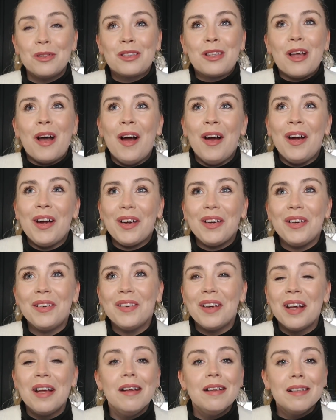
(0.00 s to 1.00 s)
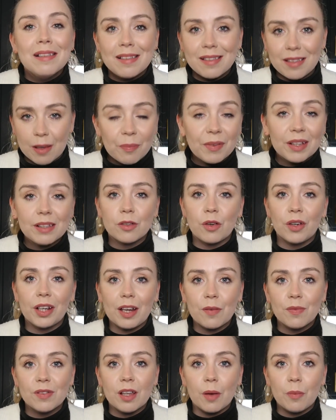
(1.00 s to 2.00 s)
So something's got to
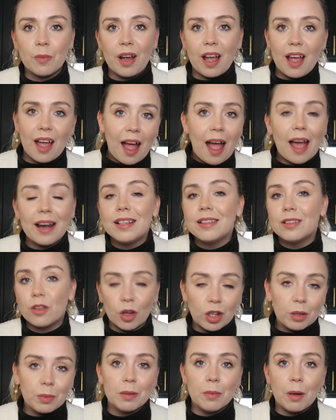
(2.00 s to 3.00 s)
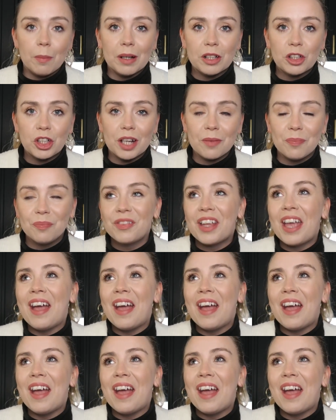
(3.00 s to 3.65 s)
give somewhere, and it's got to be my budget.